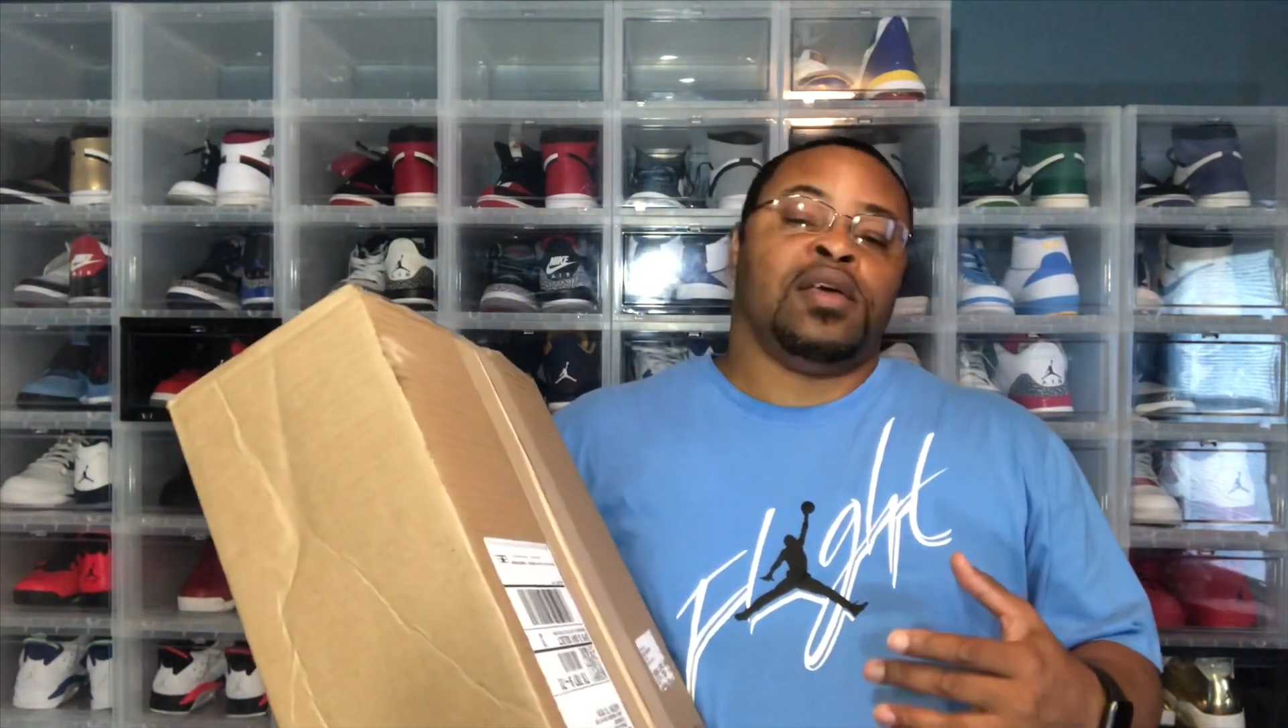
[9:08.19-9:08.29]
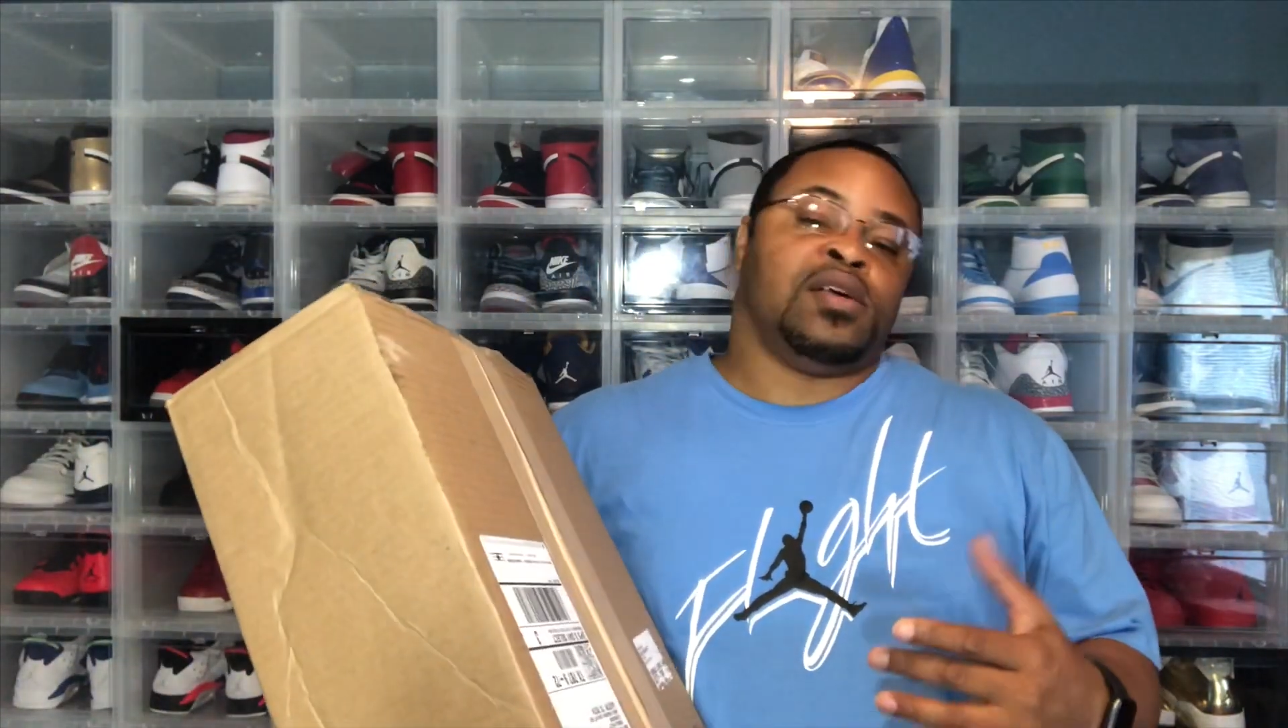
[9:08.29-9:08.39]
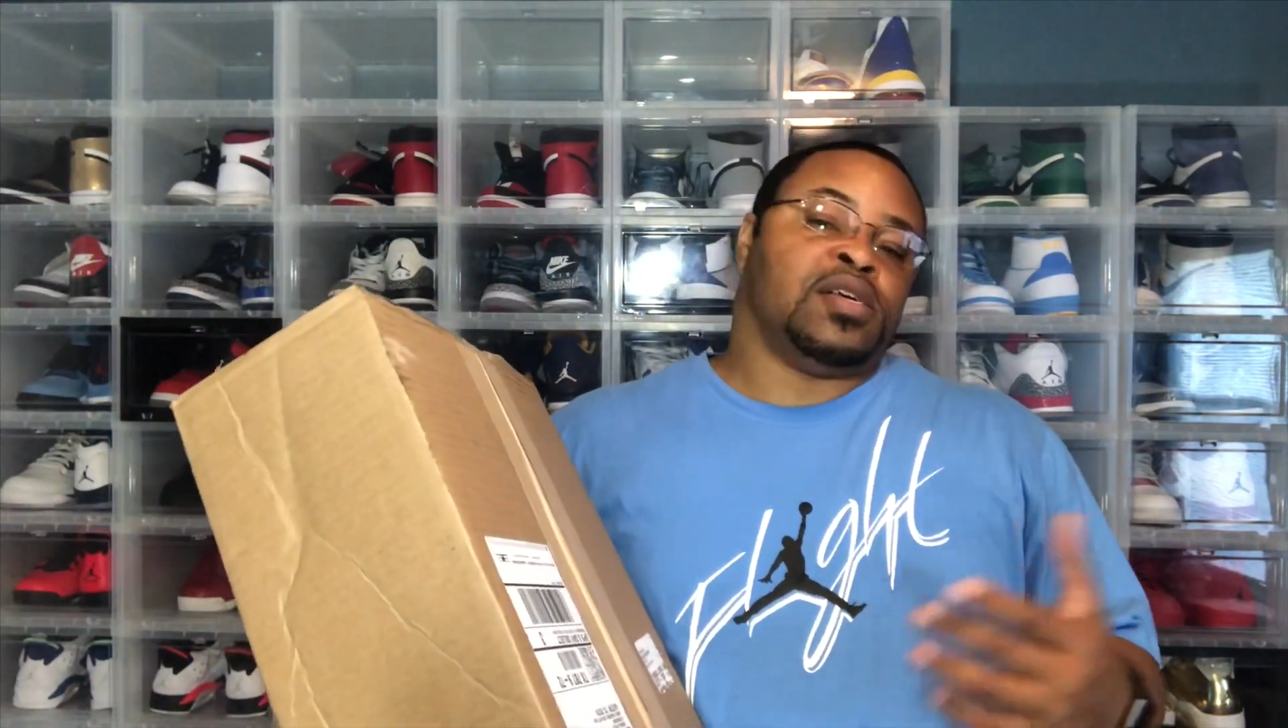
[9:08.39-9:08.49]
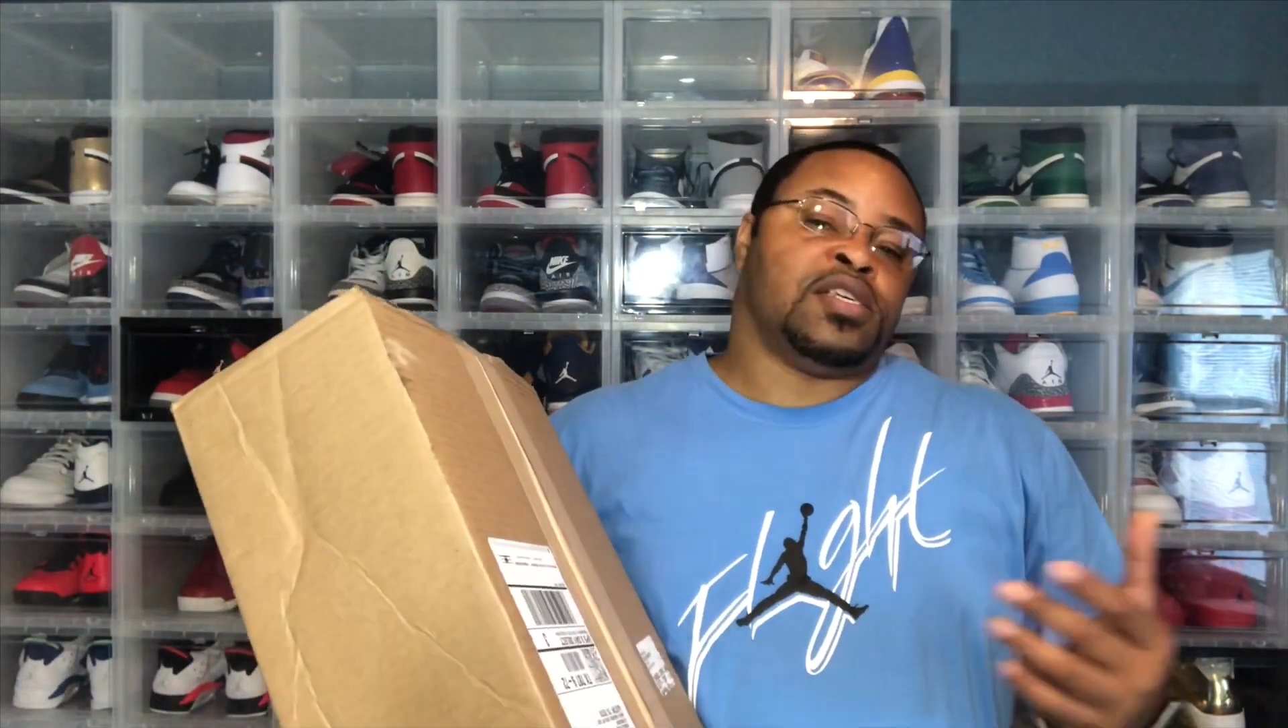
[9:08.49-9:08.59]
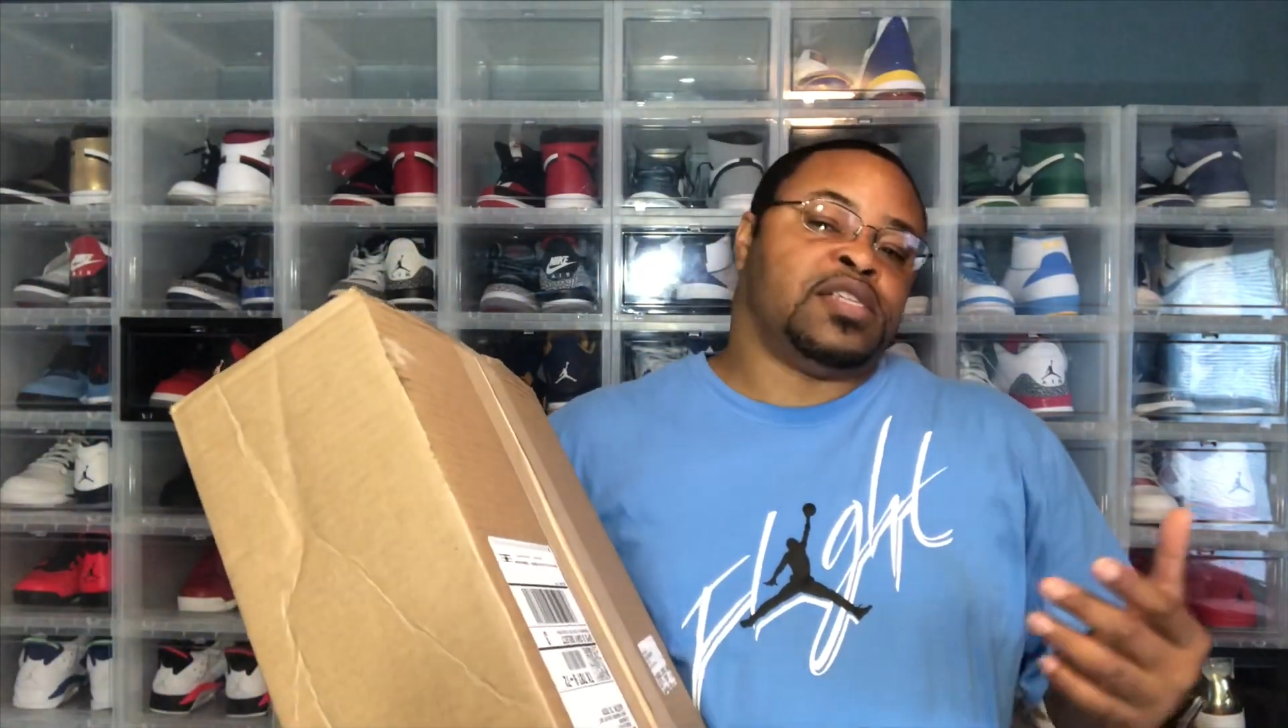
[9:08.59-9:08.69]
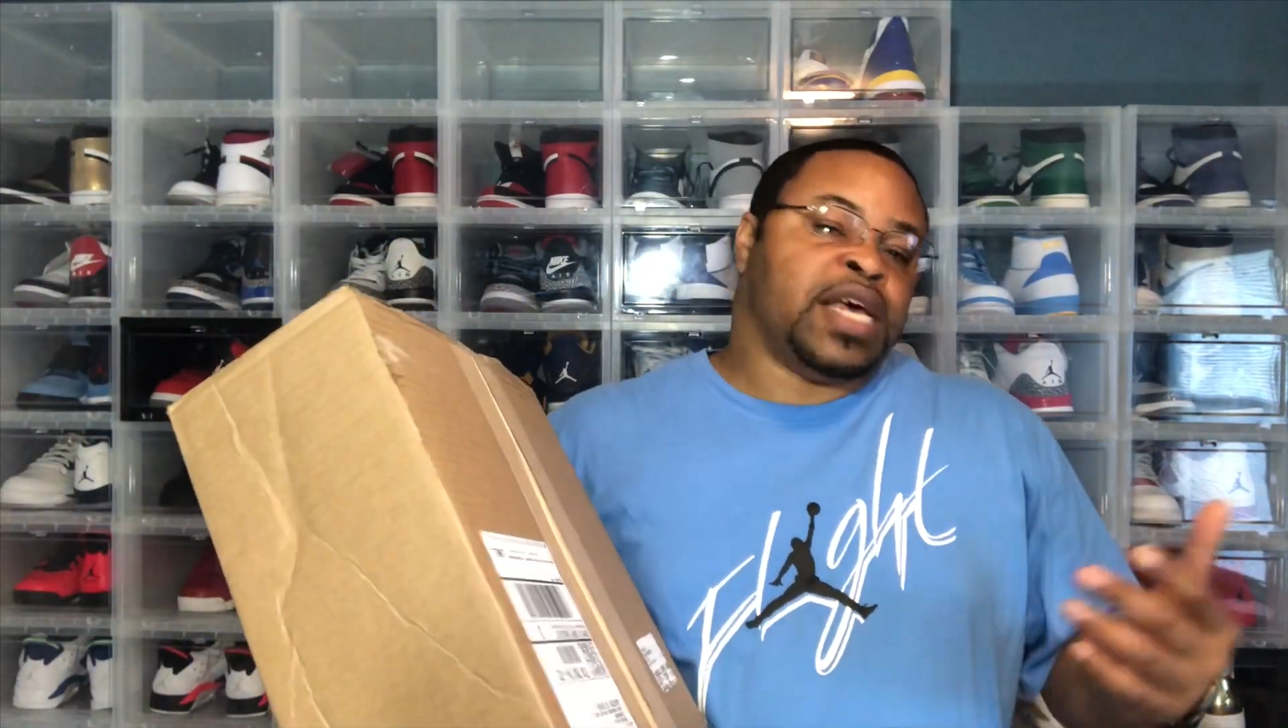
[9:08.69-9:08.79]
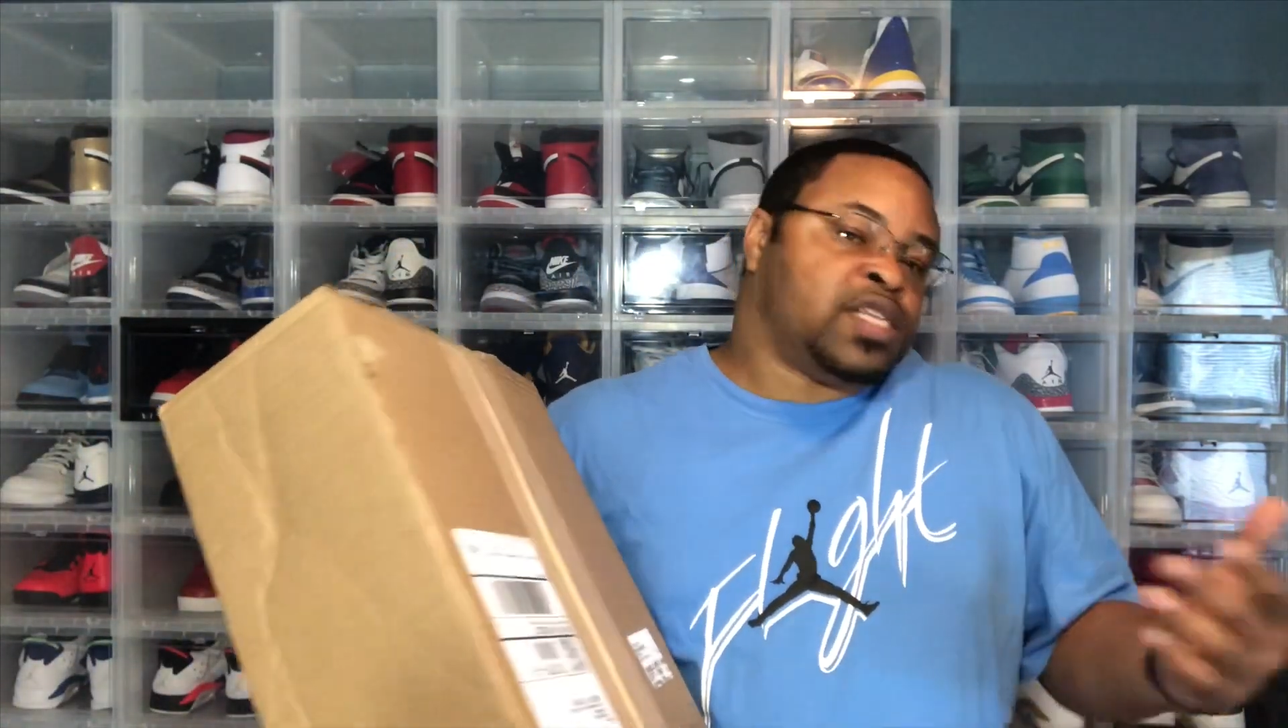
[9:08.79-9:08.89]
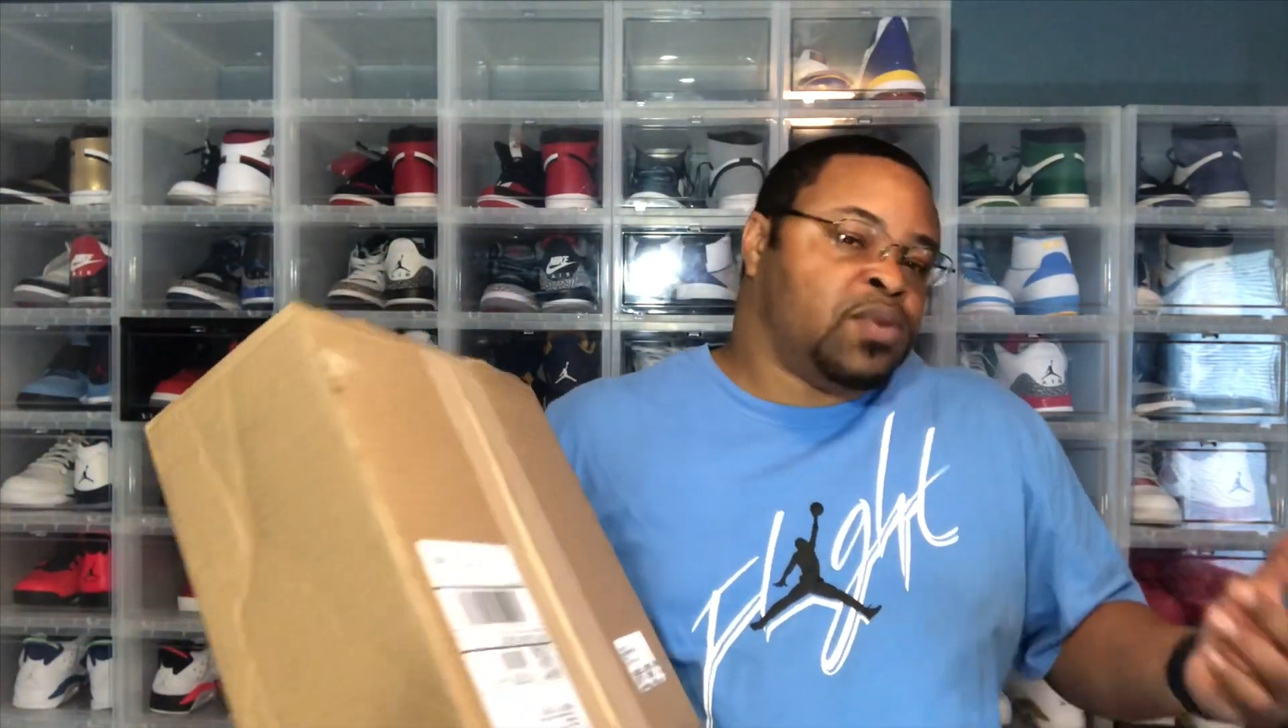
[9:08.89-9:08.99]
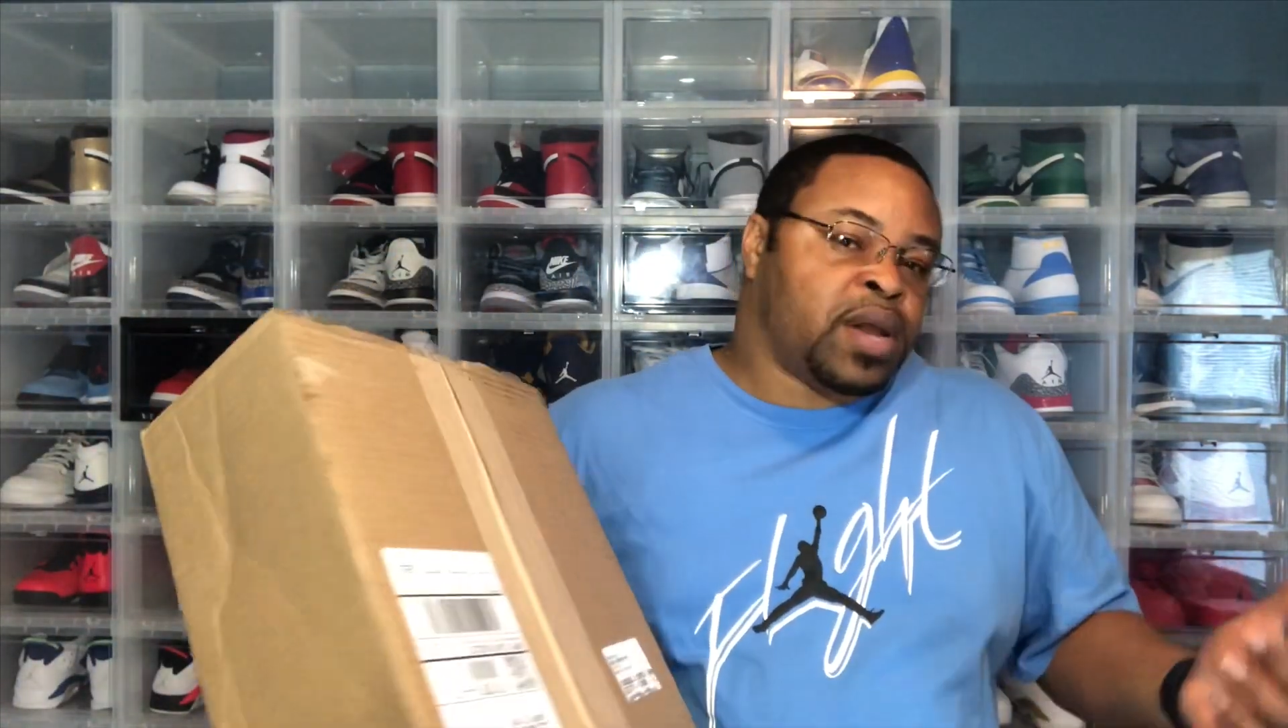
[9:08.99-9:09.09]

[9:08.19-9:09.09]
because that's